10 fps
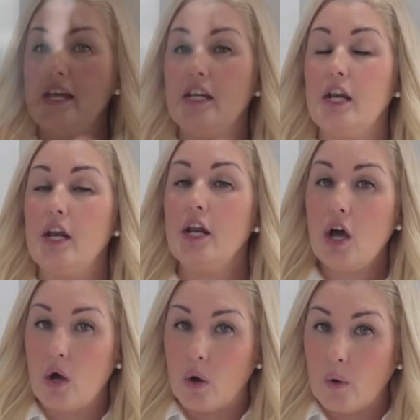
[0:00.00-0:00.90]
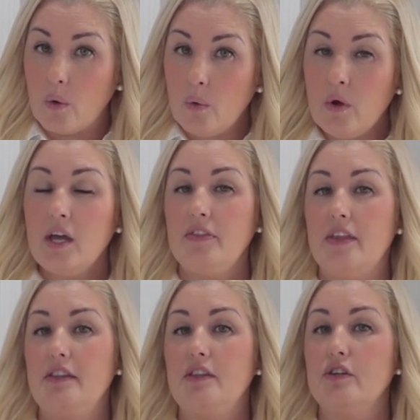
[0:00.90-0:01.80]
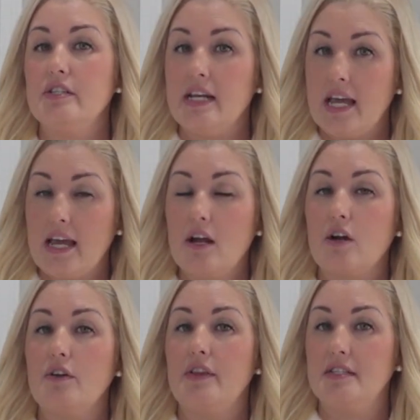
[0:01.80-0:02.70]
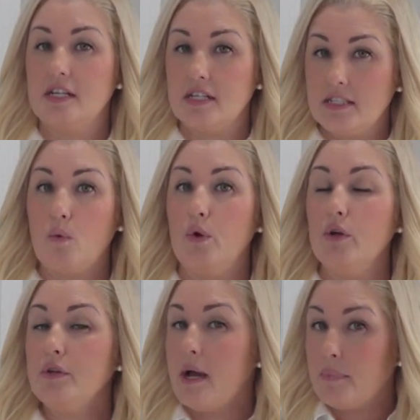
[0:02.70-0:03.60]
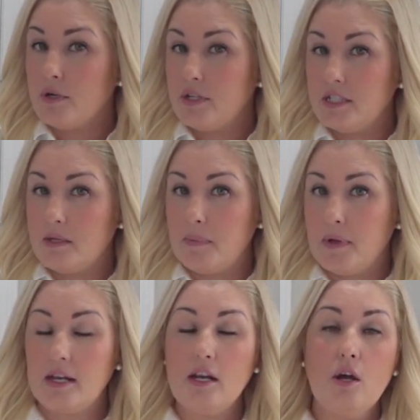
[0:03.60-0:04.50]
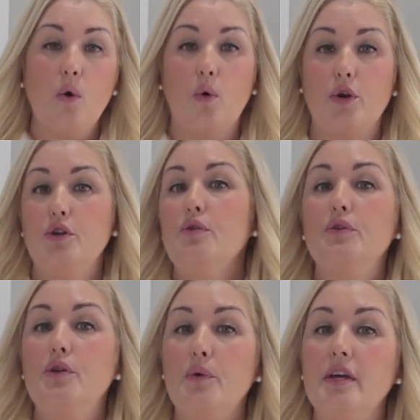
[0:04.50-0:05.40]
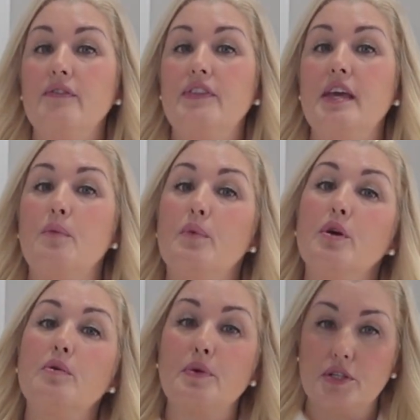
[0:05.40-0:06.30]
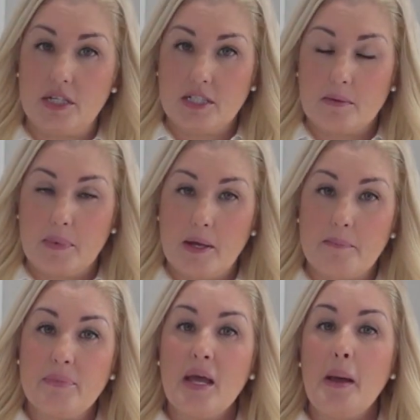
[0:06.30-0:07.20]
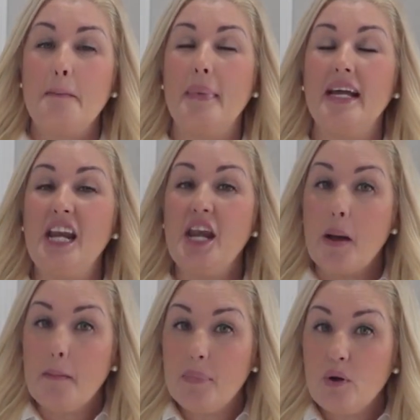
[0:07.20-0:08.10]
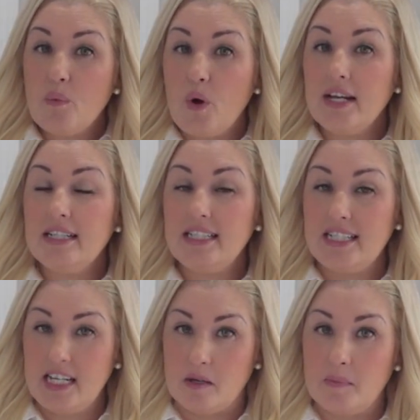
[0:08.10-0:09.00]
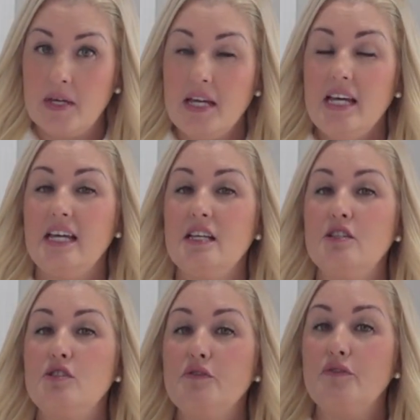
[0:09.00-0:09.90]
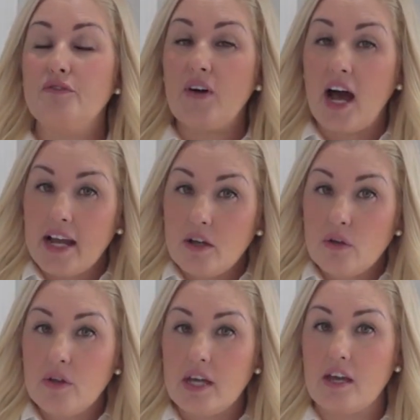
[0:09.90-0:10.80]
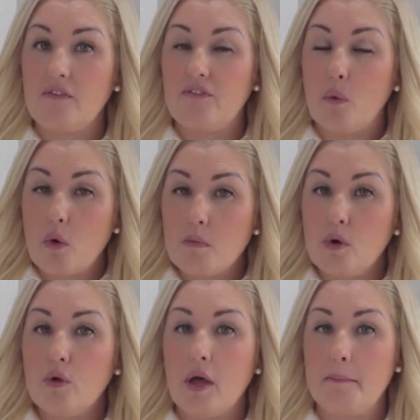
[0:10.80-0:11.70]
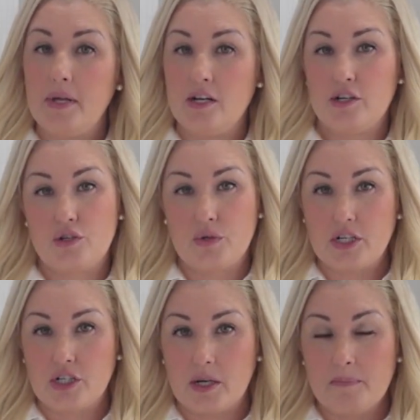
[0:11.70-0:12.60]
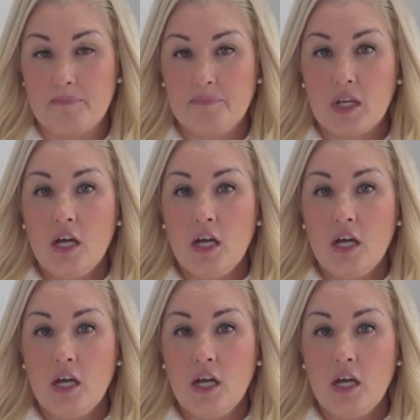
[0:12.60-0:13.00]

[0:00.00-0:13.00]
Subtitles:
they know that there's an heir that they will not participate, or you don't know if they will participate? My number 1 tip is to file a formal administration.